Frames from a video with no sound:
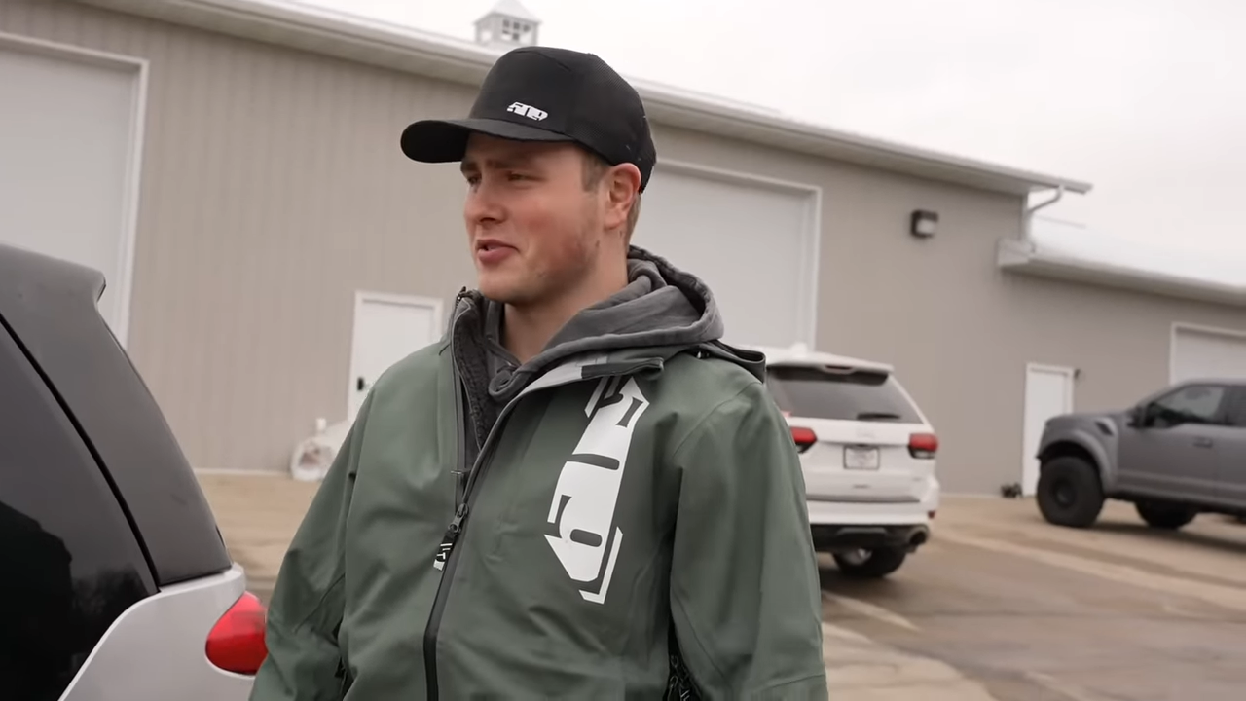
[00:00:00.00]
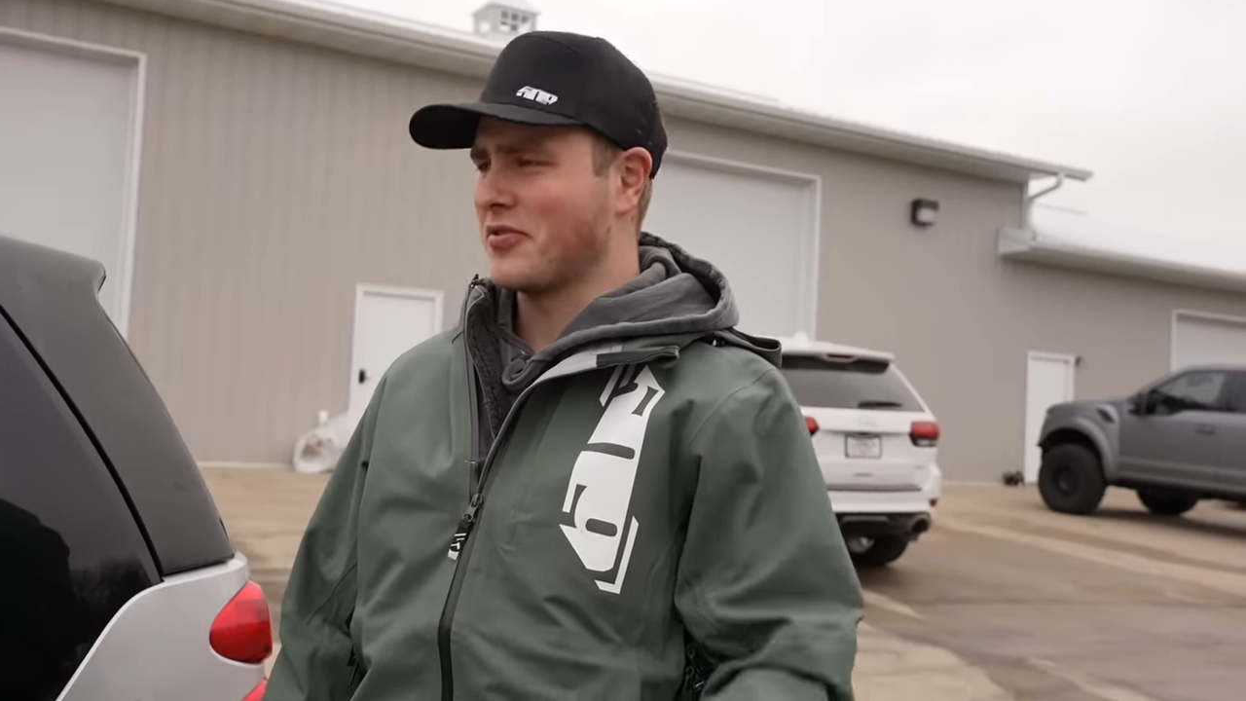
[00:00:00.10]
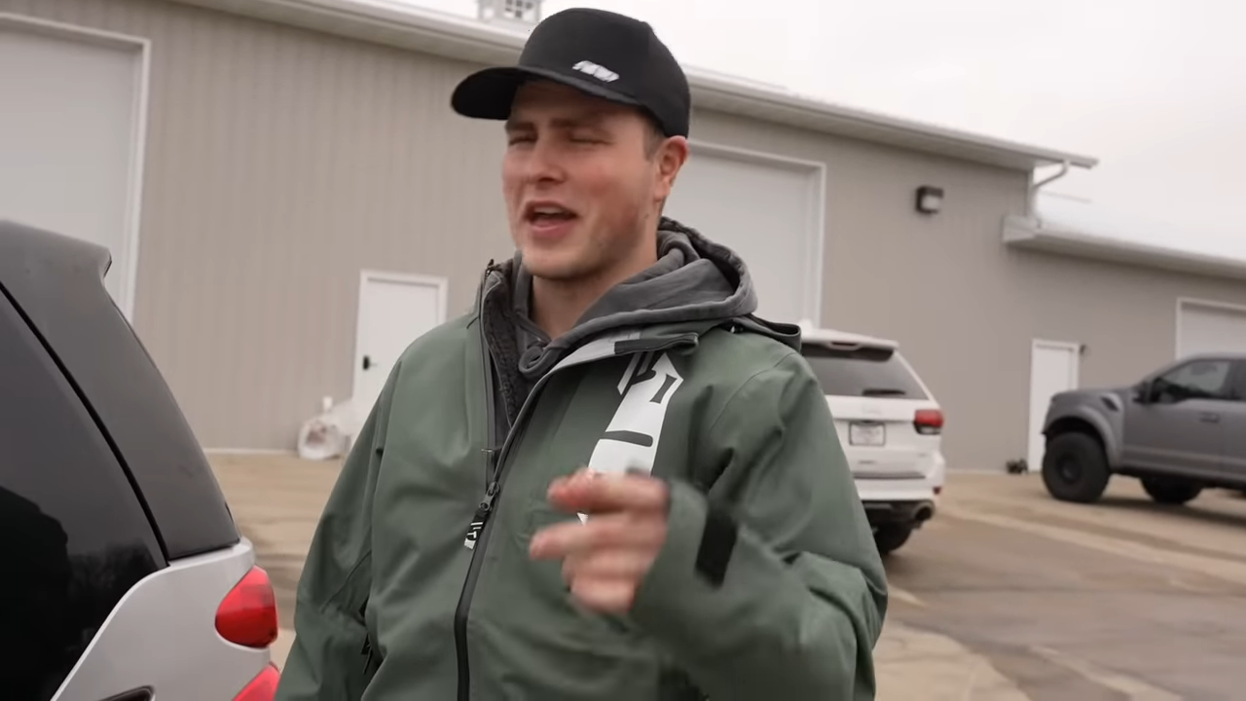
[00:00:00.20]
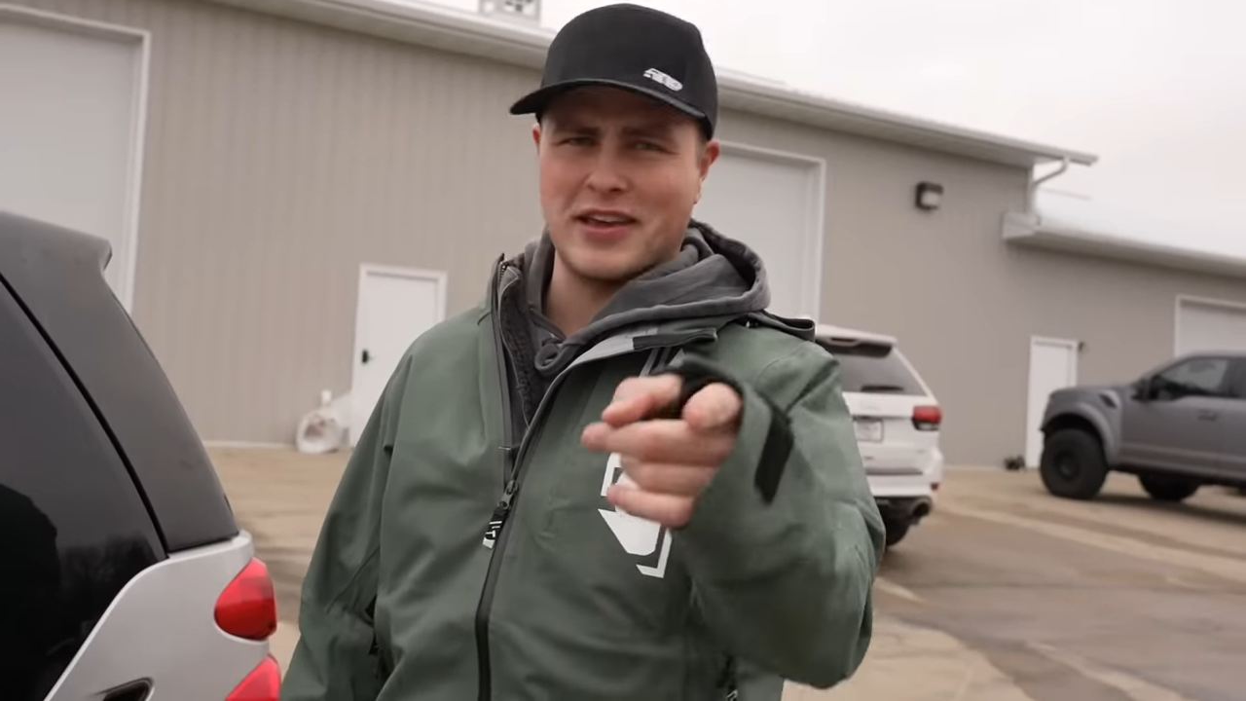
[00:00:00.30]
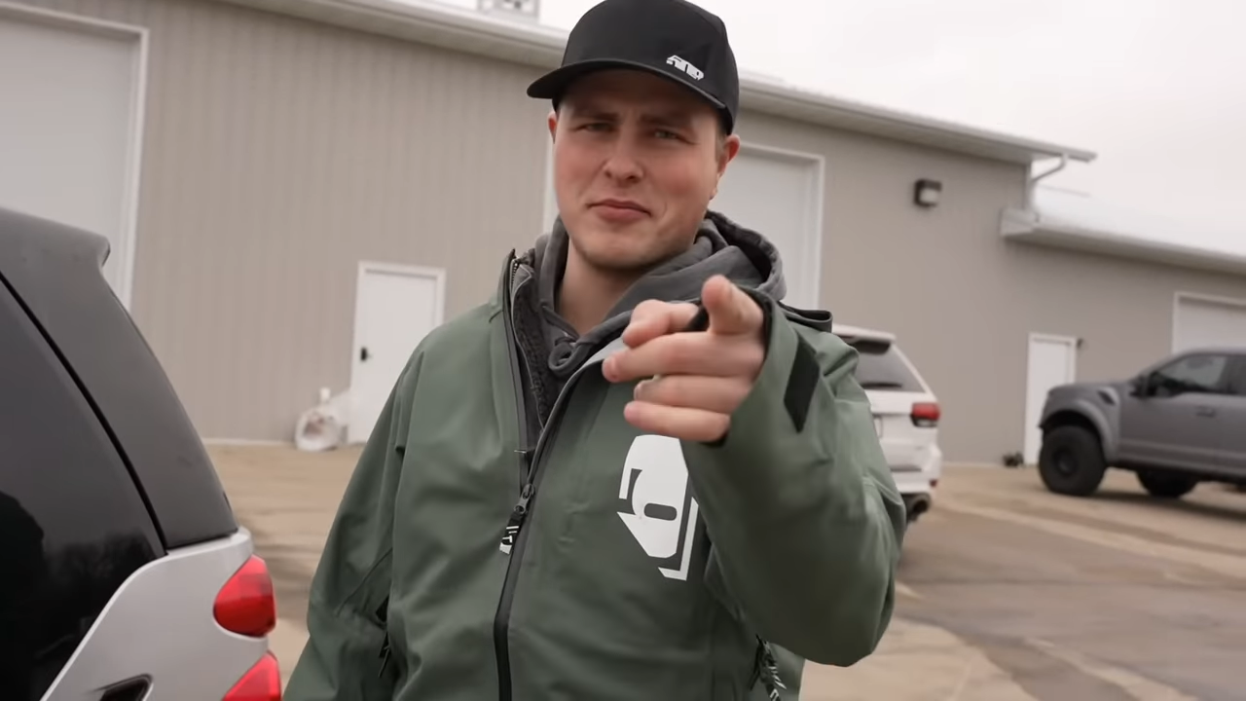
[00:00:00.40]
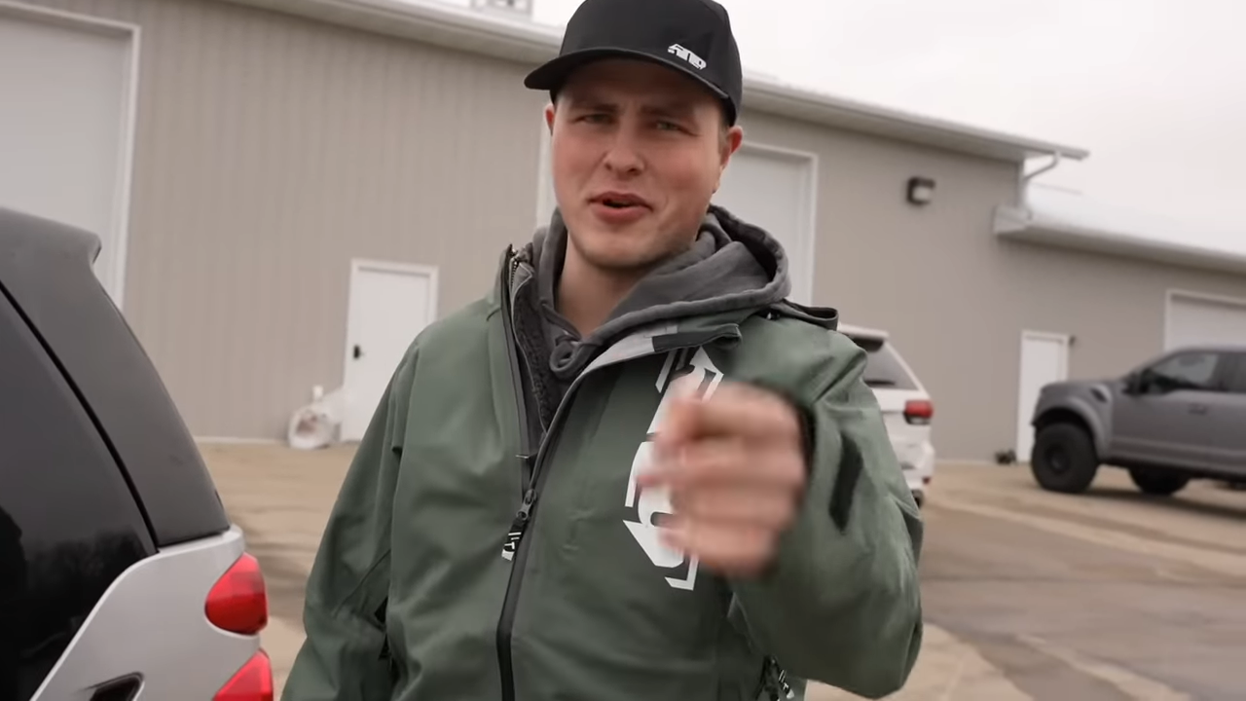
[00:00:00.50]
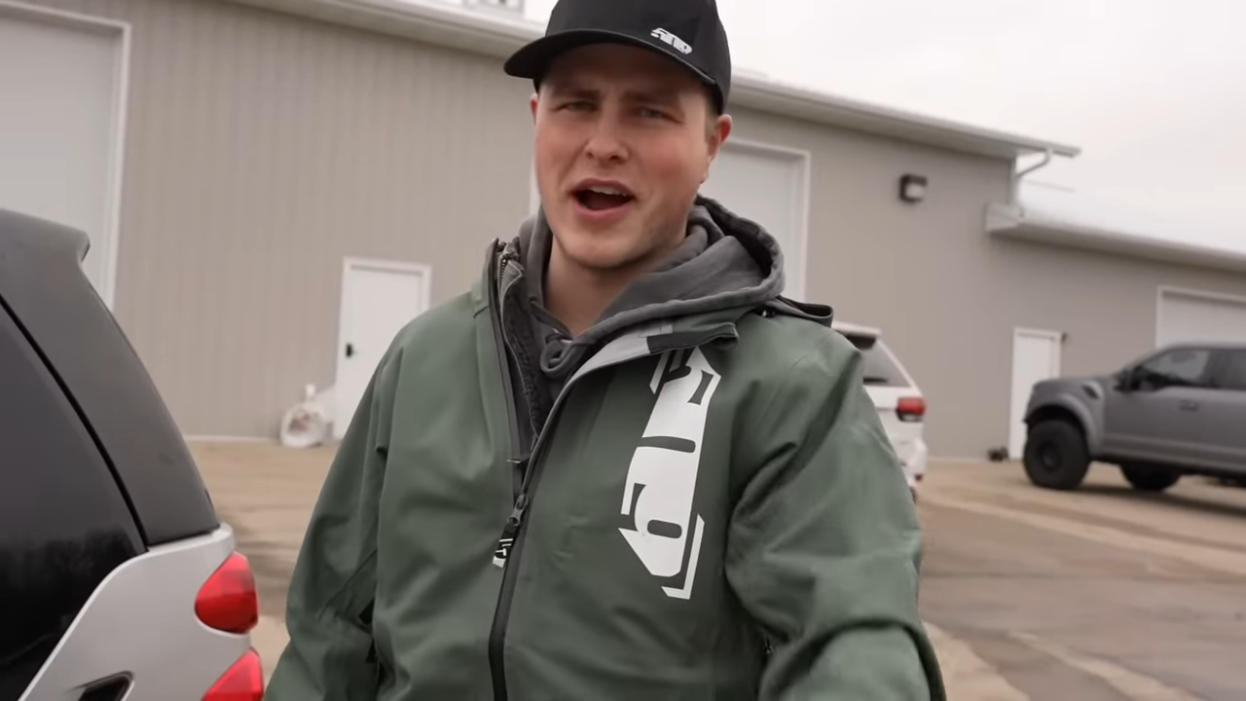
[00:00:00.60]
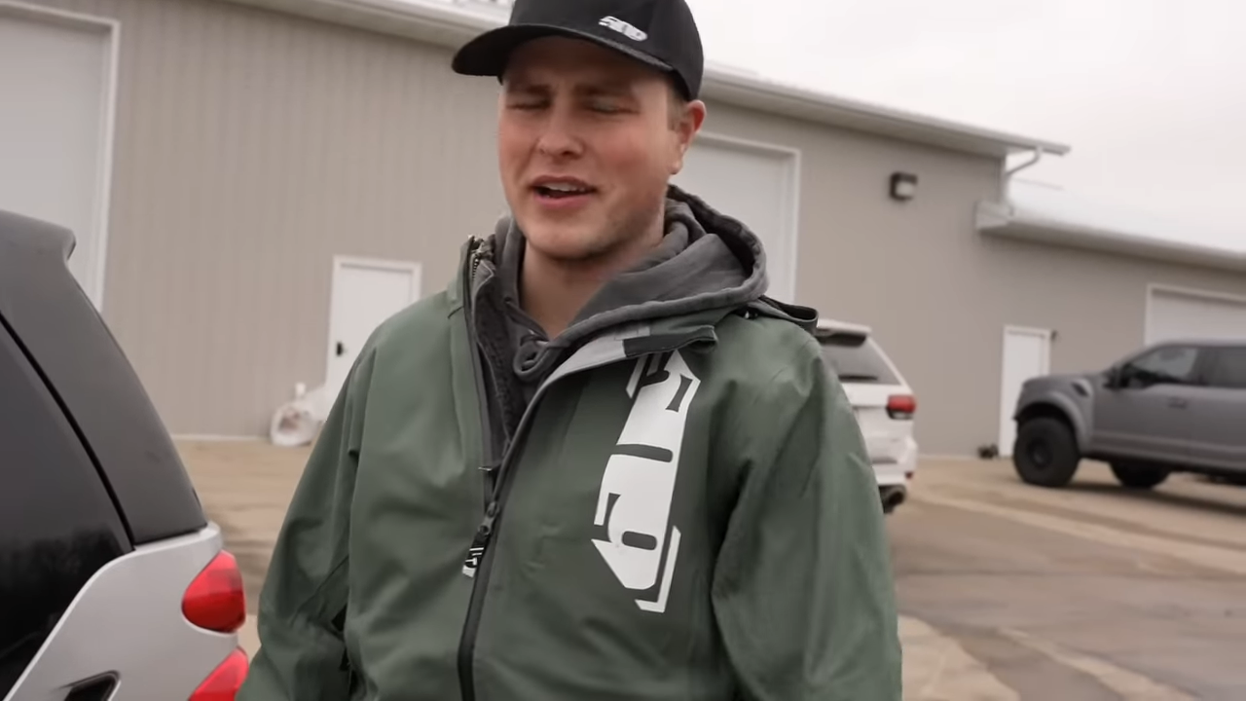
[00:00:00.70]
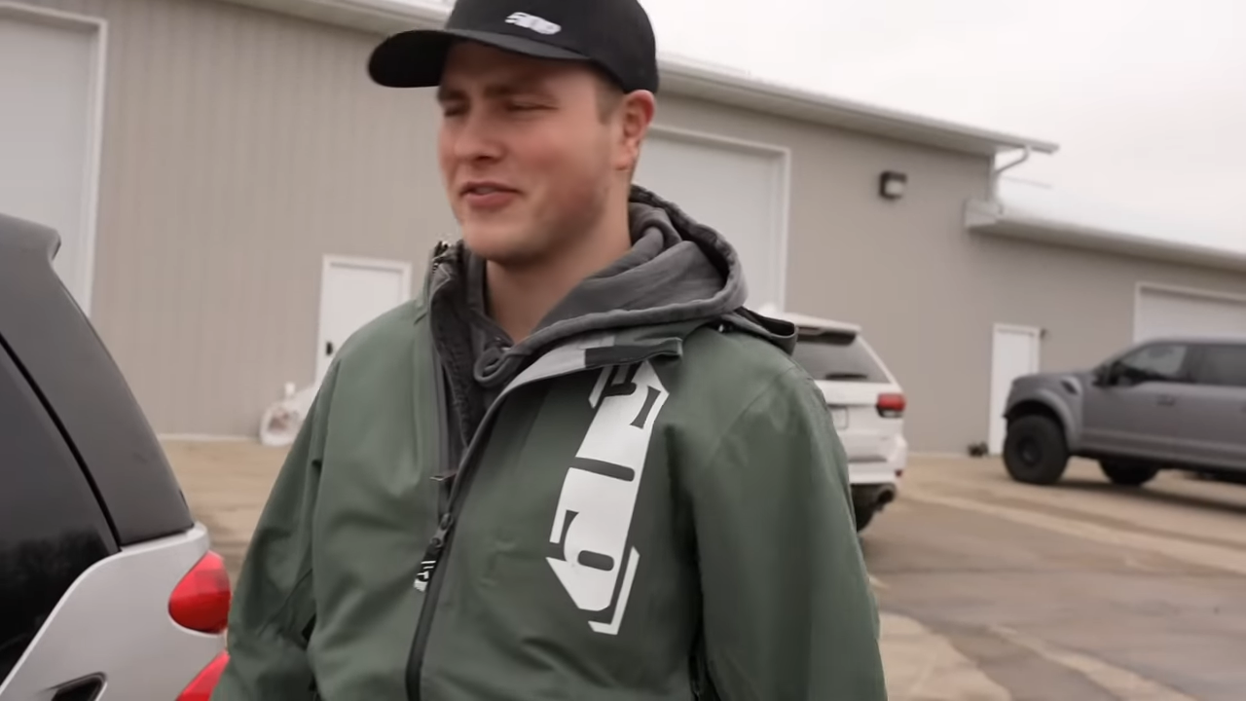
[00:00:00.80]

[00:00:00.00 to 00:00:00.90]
So thank you, Brian,